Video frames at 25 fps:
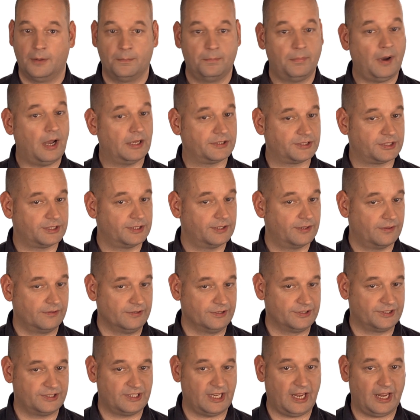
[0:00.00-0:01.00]
But
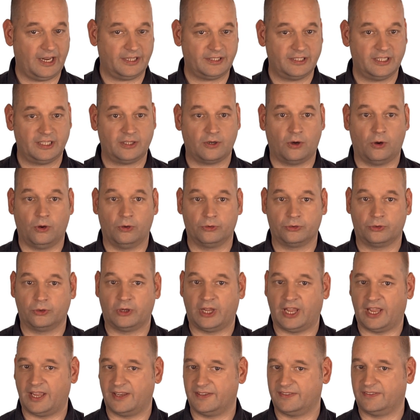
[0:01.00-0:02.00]
this tactic also
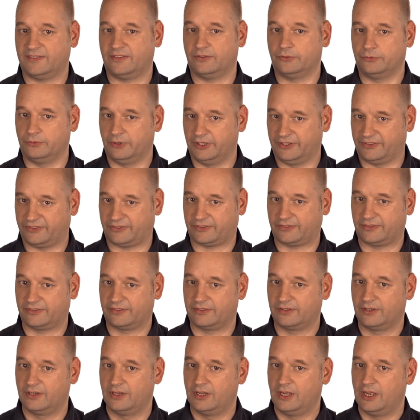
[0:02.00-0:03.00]
has risks.